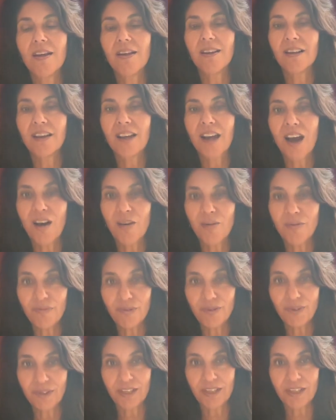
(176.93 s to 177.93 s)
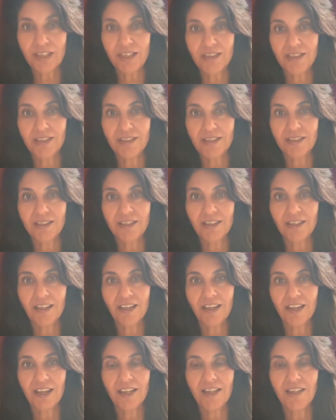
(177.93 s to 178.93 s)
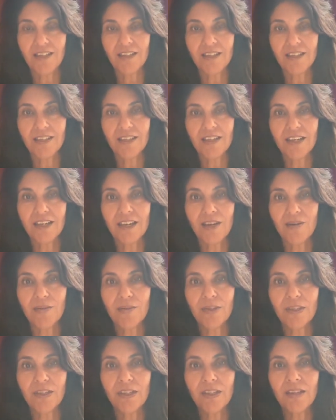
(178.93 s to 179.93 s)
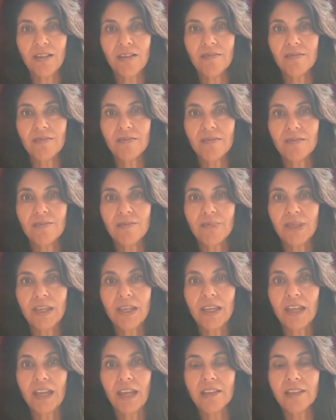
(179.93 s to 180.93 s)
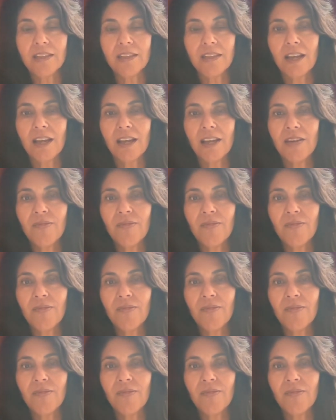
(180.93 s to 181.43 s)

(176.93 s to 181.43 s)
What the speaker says: comfort in it. And I really began to kind of